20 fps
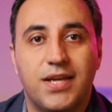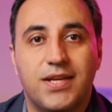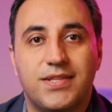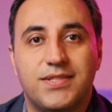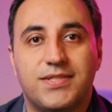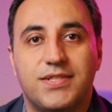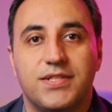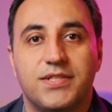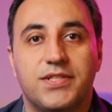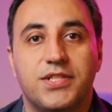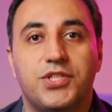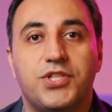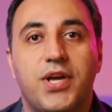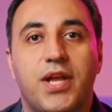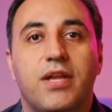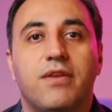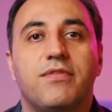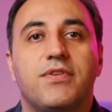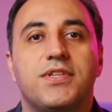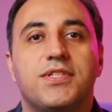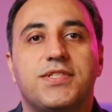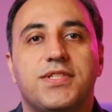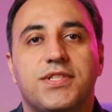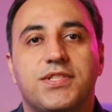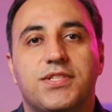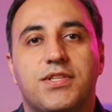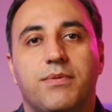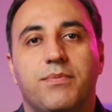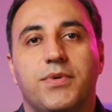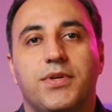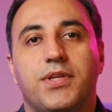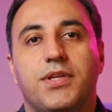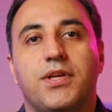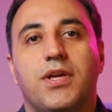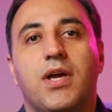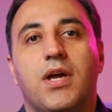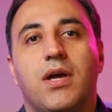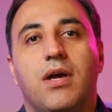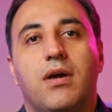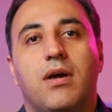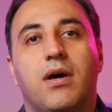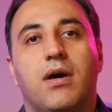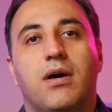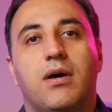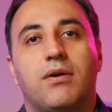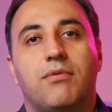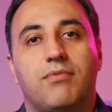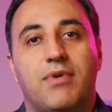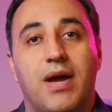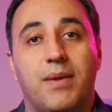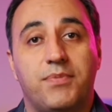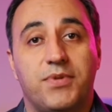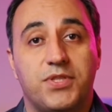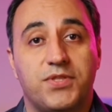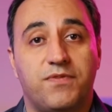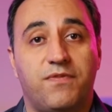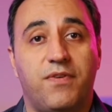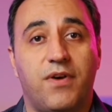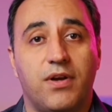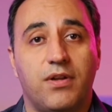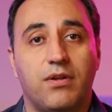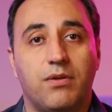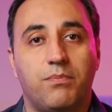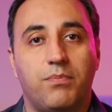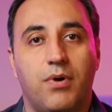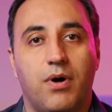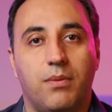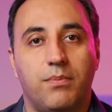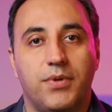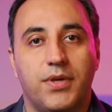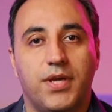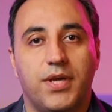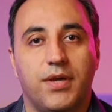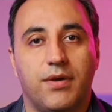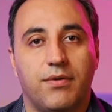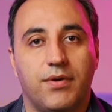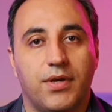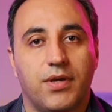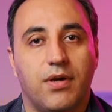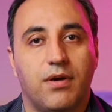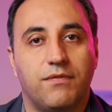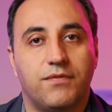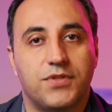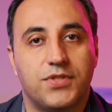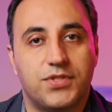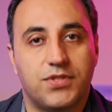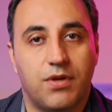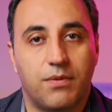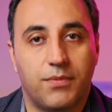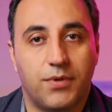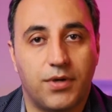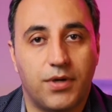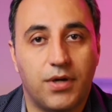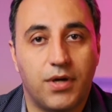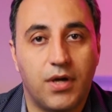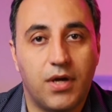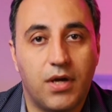since the January 6th committee wrapped its final public hearing of the summer